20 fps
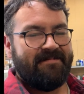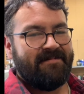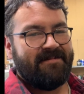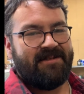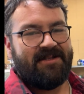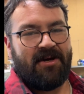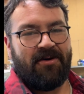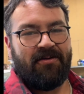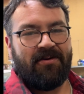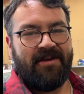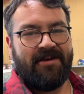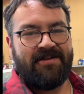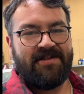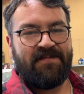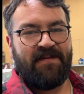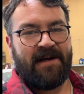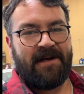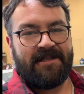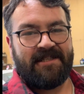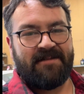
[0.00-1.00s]
don't use
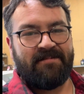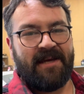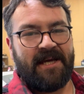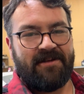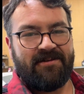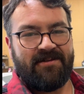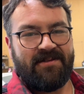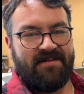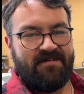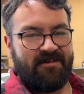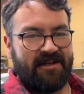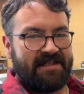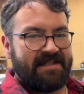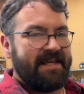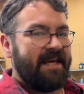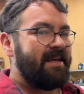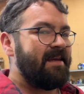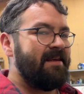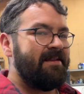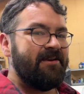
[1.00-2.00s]
ferrous metals when
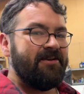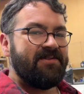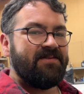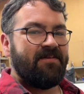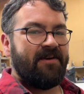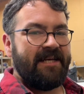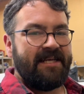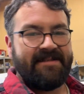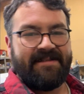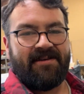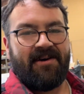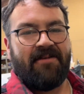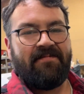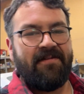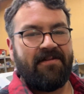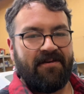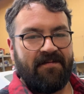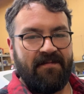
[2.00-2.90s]
taking those rings off of the